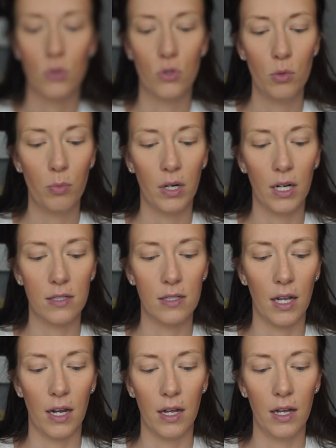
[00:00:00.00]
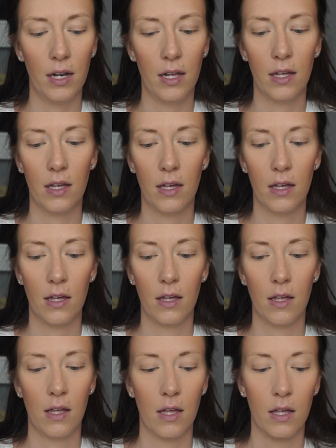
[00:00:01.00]
super excited
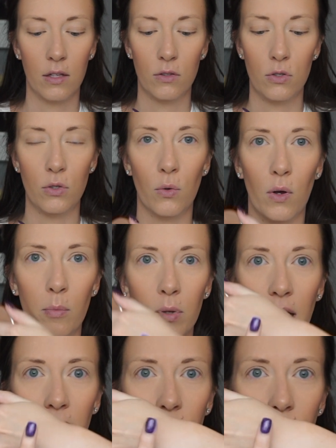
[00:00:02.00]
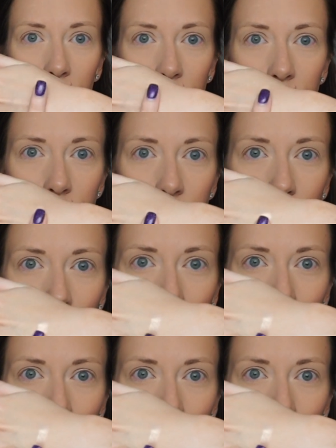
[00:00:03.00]
to apply this